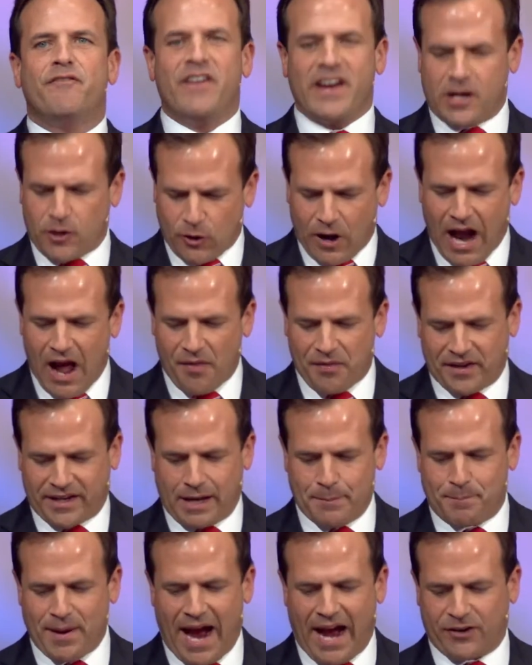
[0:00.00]
figure out the
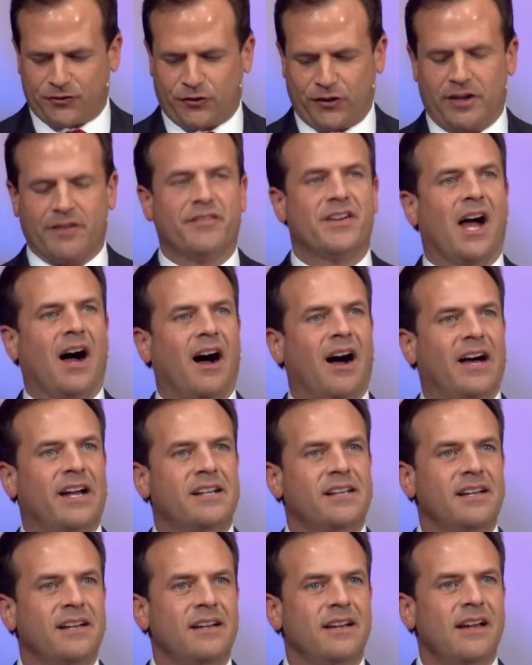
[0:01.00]
compassion of
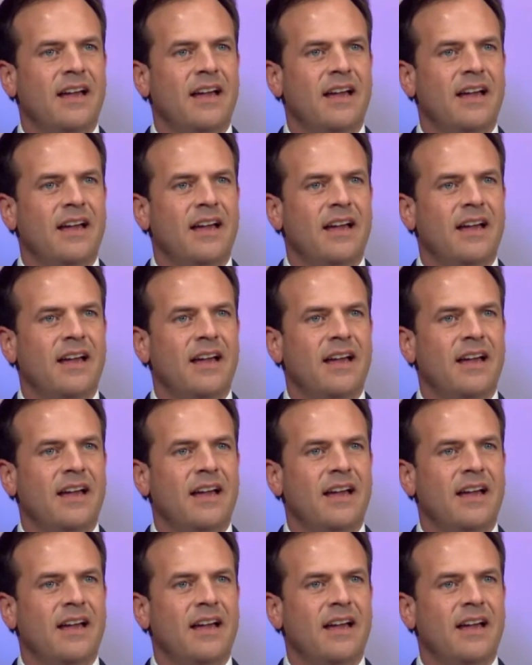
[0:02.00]
God.